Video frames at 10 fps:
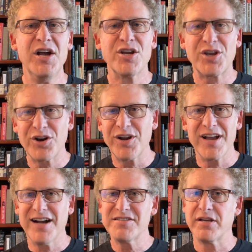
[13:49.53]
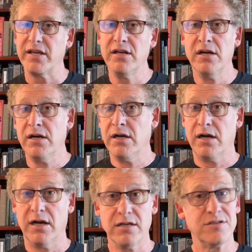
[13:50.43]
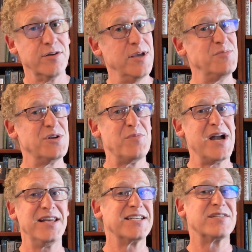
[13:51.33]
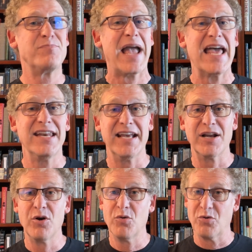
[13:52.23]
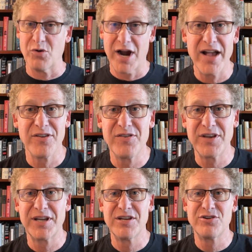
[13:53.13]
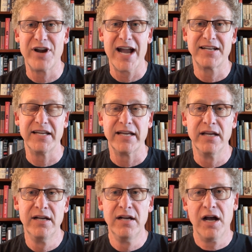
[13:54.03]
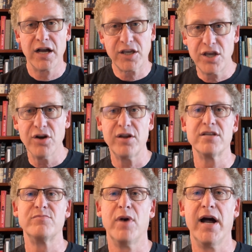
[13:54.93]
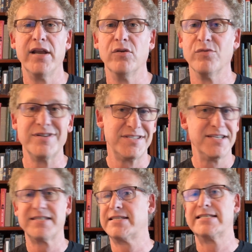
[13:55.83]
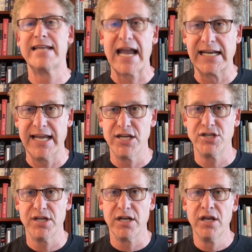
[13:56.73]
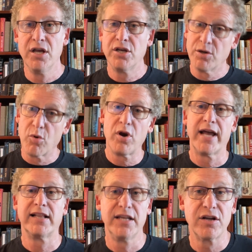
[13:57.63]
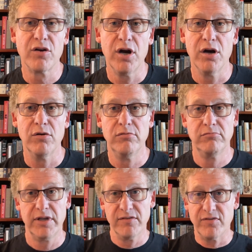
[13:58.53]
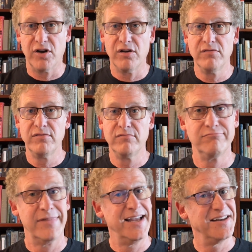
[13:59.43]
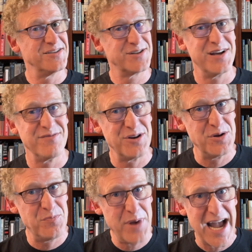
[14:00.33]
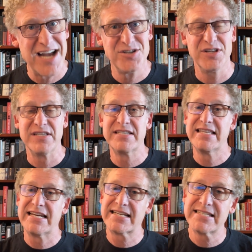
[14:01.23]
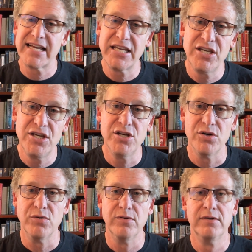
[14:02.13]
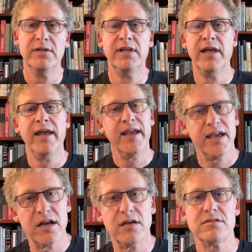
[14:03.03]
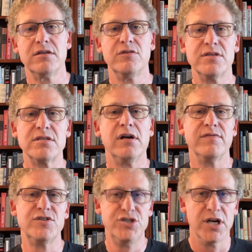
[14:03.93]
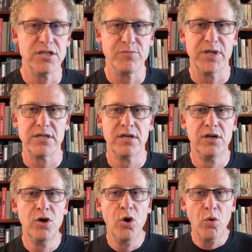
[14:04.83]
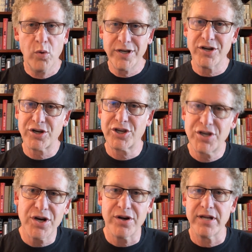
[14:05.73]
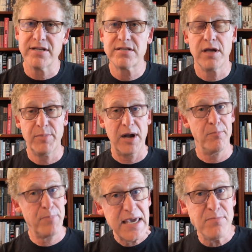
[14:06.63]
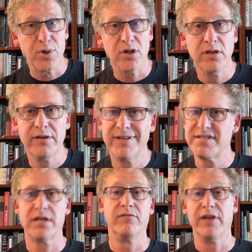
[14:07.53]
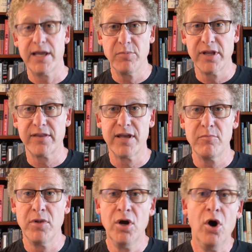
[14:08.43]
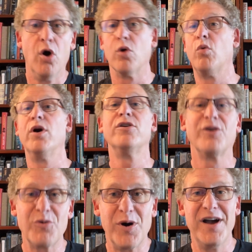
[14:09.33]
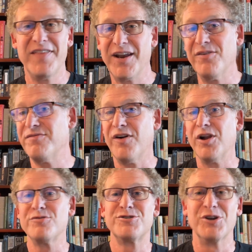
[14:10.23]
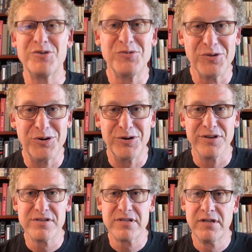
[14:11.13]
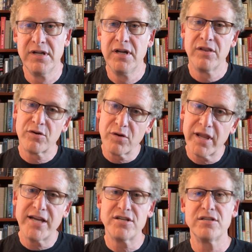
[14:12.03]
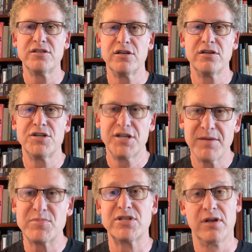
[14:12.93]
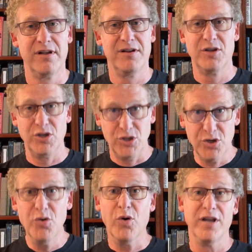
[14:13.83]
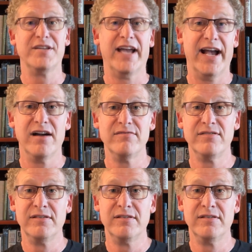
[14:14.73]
Curiosity also keeps your mind expanding rather than contracting. A curious mind resists stagnation. You're more likely to grow, evolve, and discover new passions that excite you. It also dissolves judgment. When you're curious about people, instead of labeling them or wondering why they don't follow certain rules, the relationships you want to have